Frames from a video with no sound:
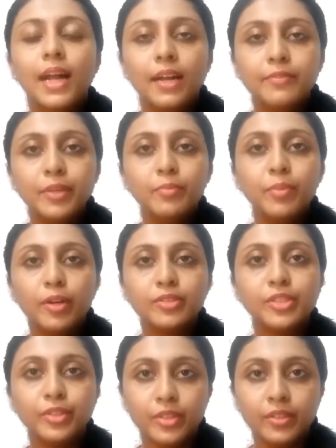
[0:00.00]
Have you
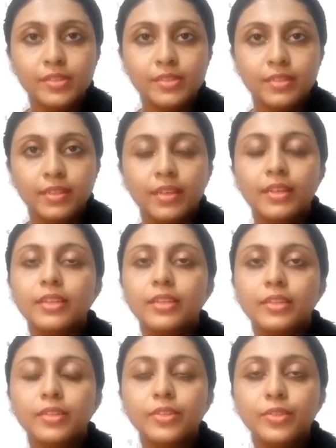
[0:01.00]
bought yours?
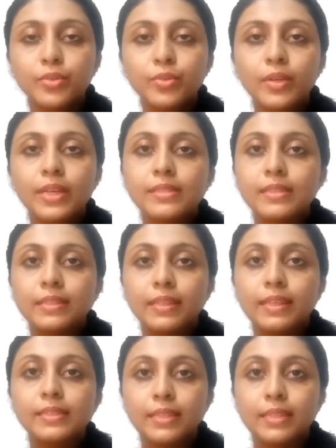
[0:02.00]
You is the